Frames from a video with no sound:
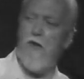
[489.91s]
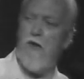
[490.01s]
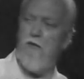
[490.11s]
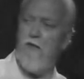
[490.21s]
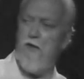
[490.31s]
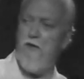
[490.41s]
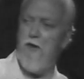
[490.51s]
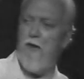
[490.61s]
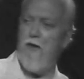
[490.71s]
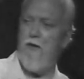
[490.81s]
their fixed
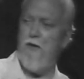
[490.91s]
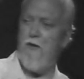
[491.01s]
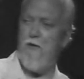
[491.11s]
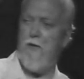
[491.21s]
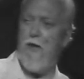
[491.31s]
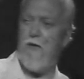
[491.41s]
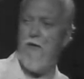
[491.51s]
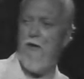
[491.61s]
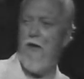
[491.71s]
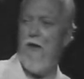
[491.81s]
ideas
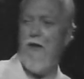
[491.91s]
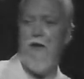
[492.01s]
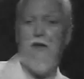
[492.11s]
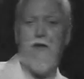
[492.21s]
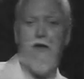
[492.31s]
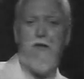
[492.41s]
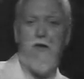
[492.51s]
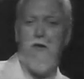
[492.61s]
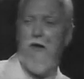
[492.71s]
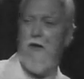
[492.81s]
without
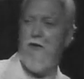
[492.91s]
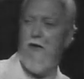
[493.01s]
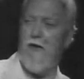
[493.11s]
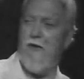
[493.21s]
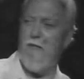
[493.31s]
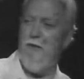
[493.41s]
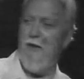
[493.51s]
terrorizing them.